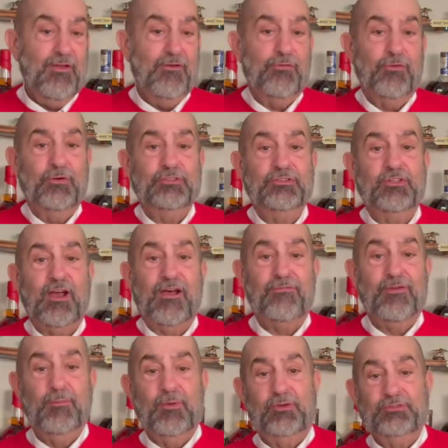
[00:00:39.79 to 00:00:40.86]
First off
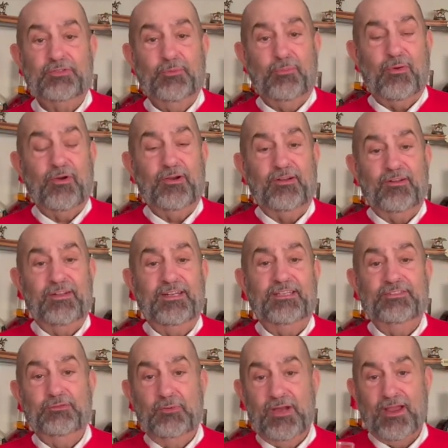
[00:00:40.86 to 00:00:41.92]
and most importantly
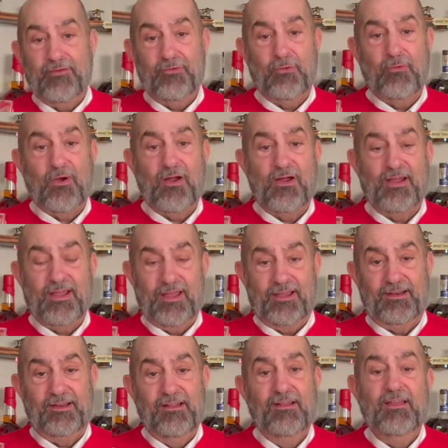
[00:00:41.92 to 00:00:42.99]
is we have a raw
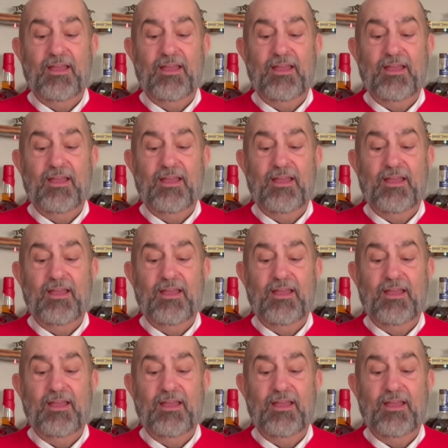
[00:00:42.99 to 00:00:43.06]
egg.